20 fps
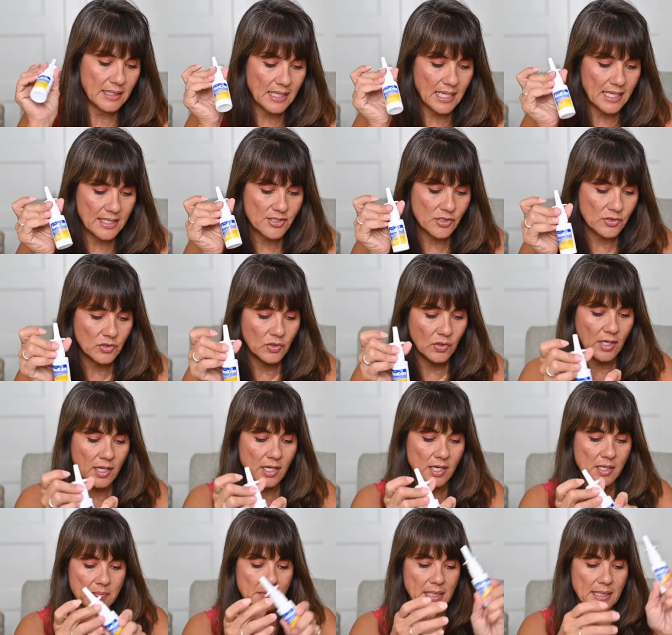
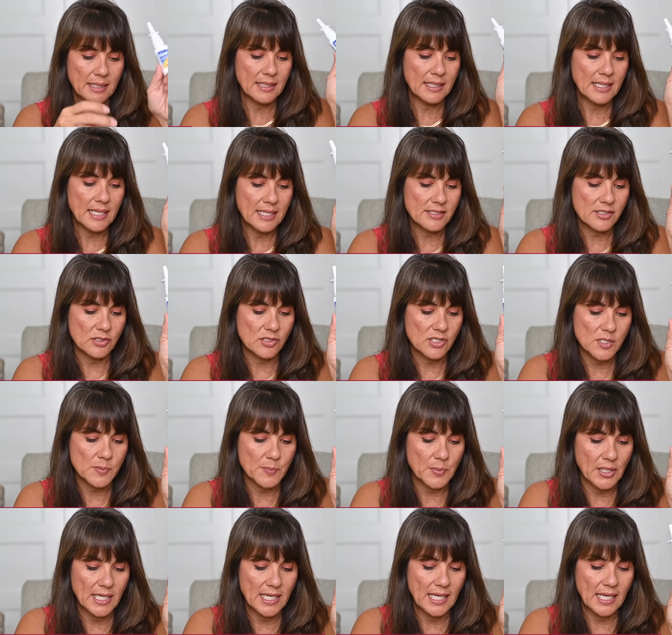NasalCrom nasal
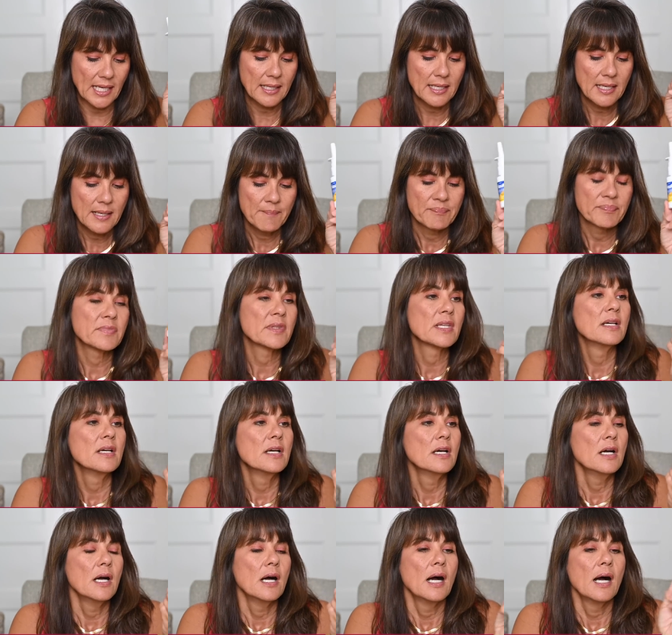spray.
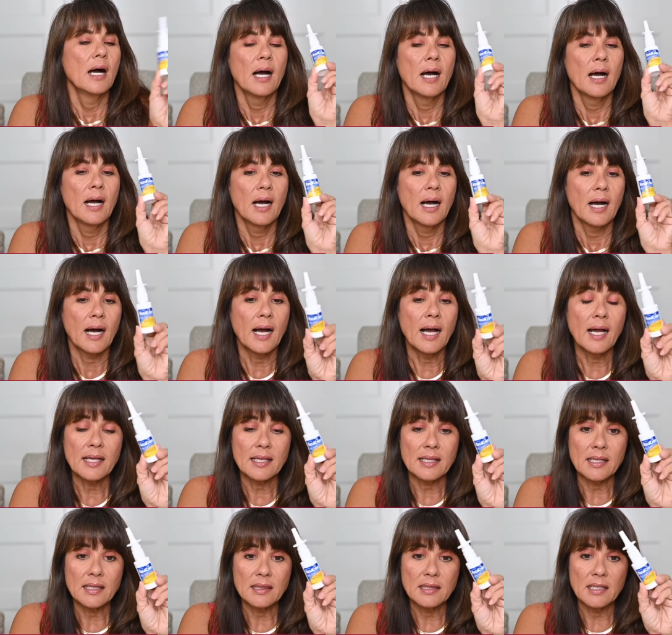
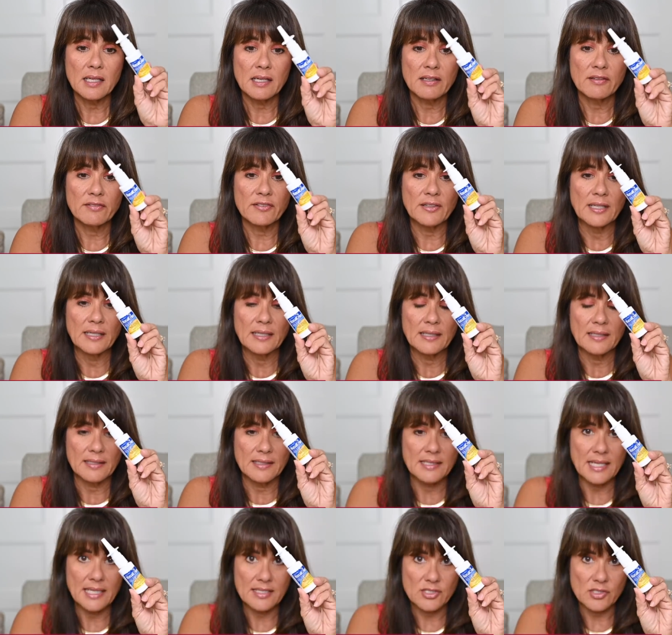I love
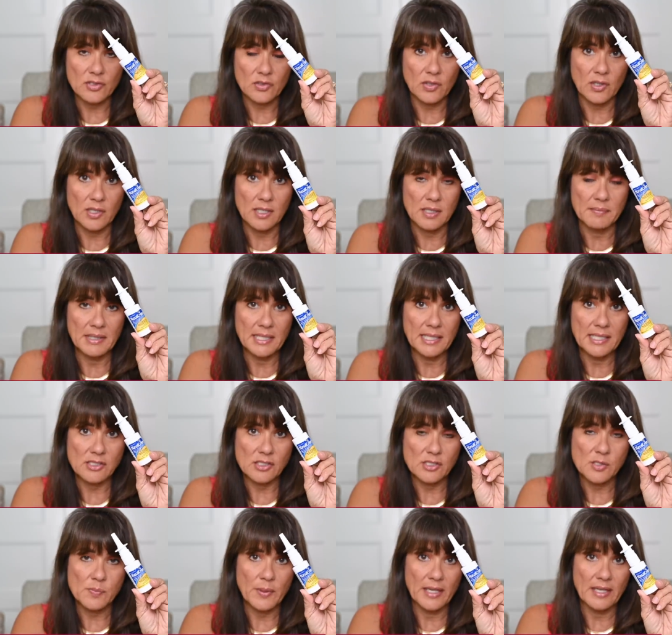NasalCrom nasal
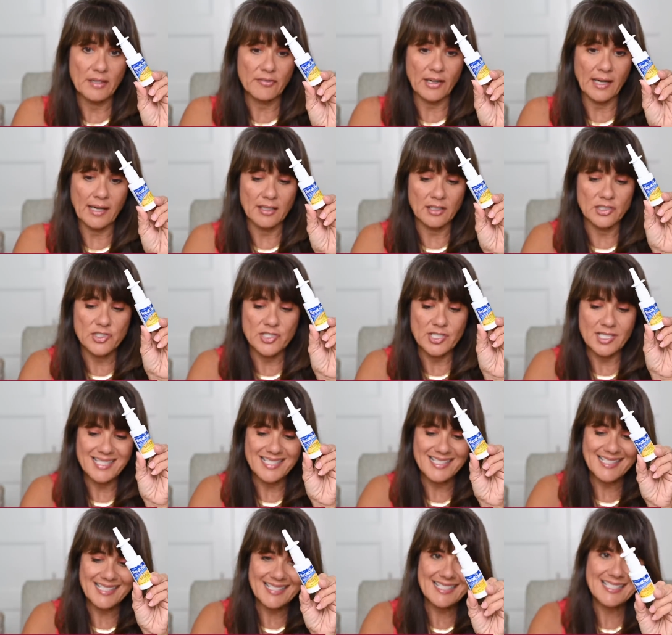spray for allergy
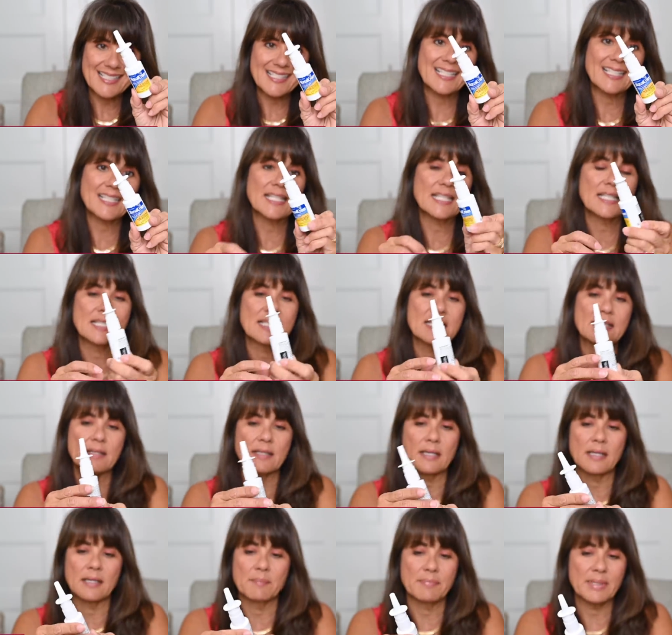season.
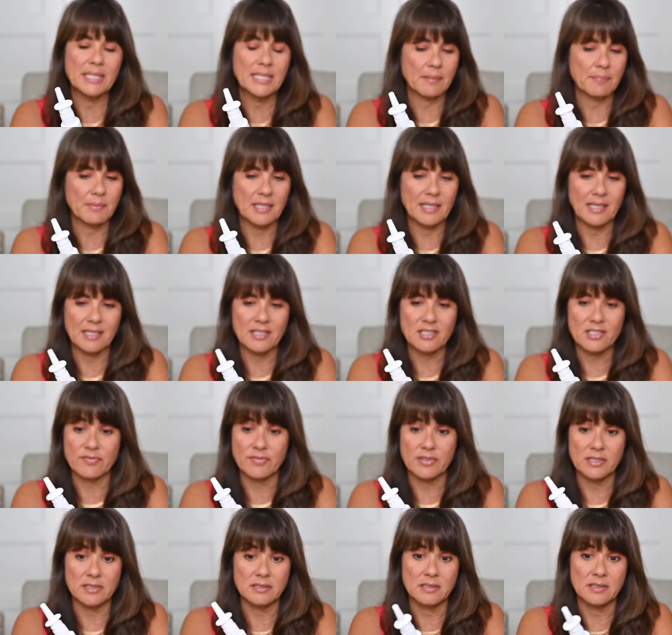Um, being up in
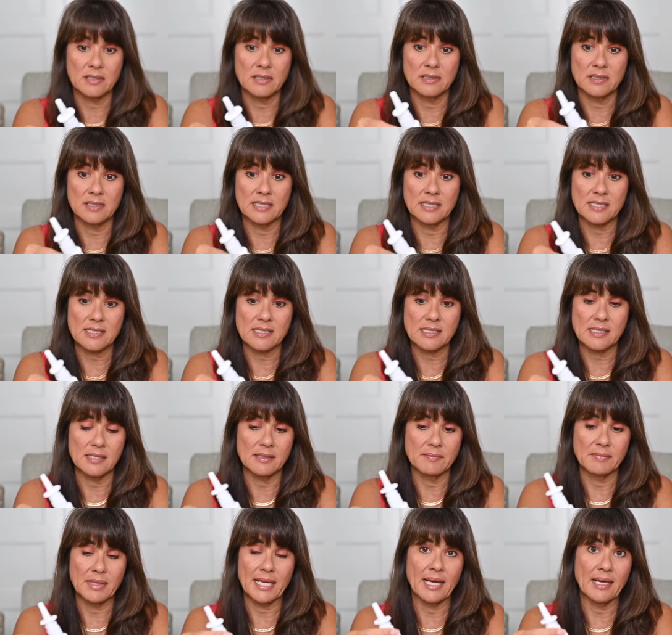Nashville, goodness,
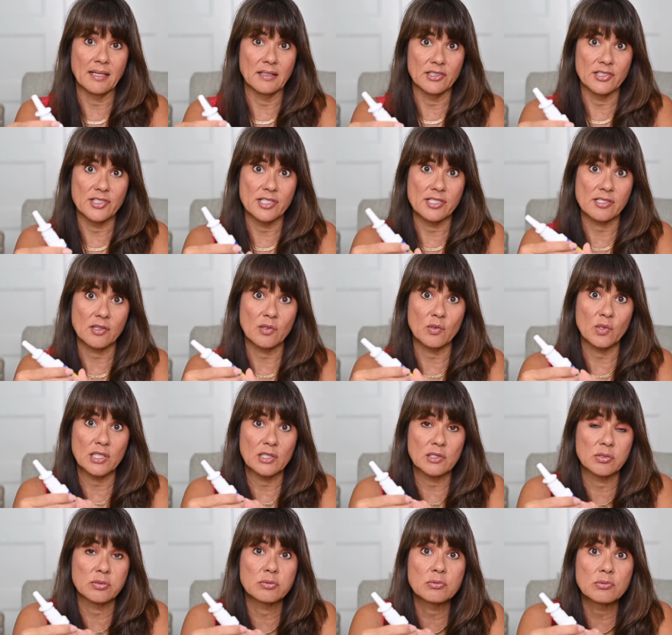um, my allergies are going
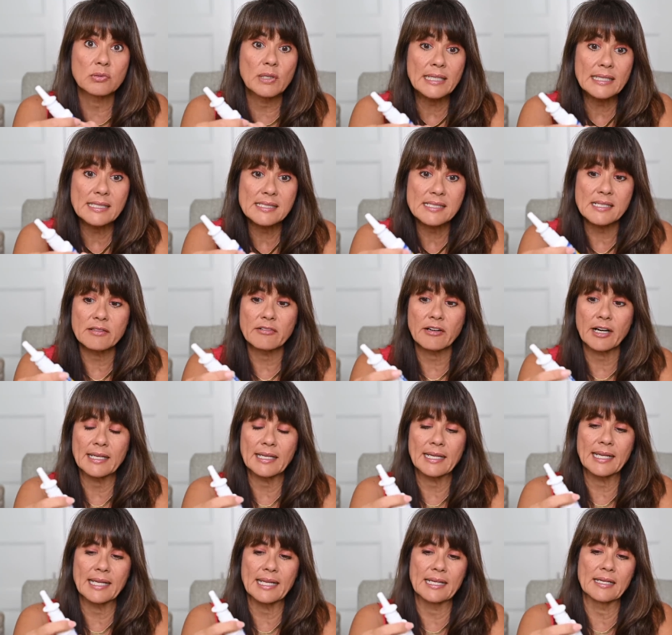crazy right
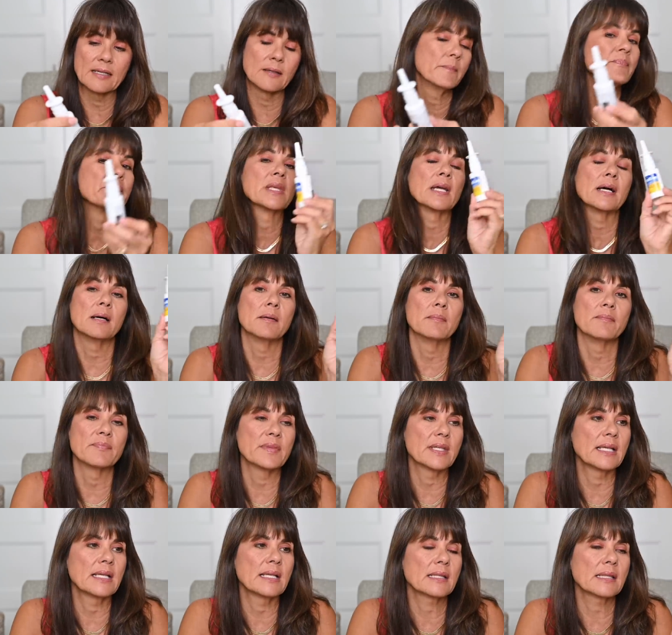now. Um,
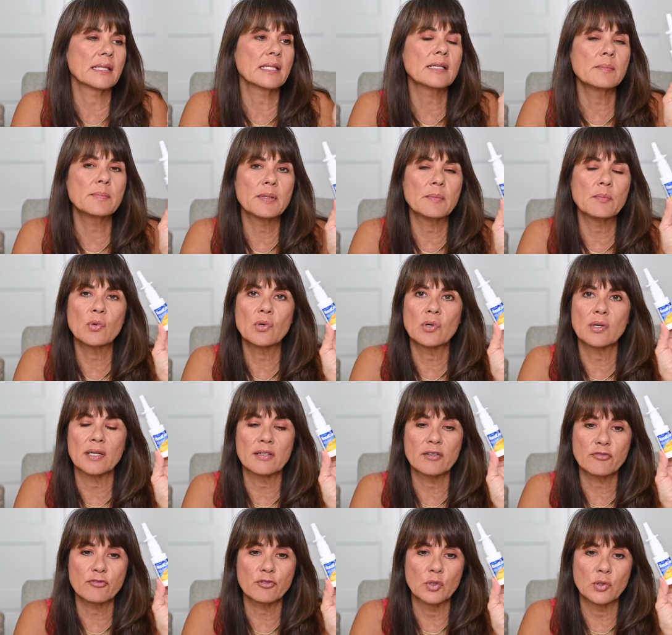a little bit more
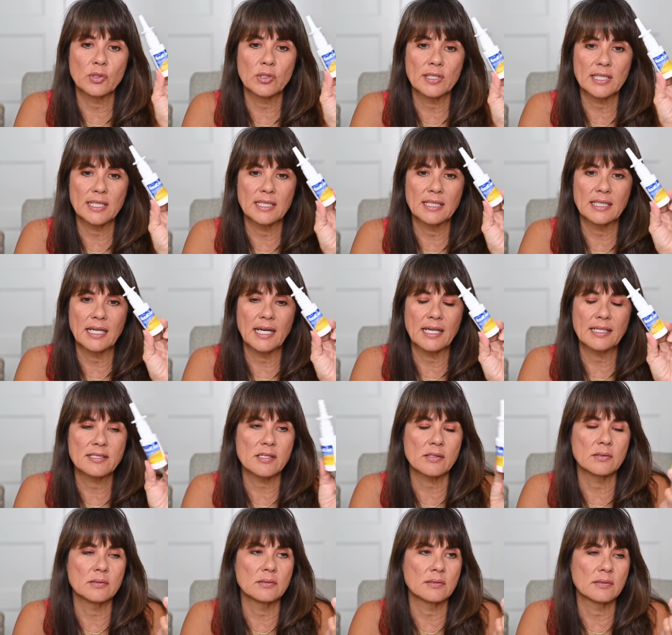in Florida. I
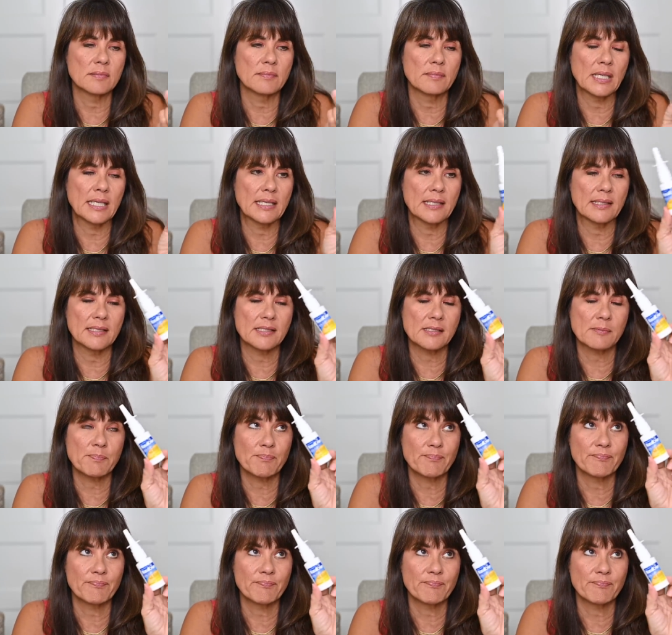don't, my, it's,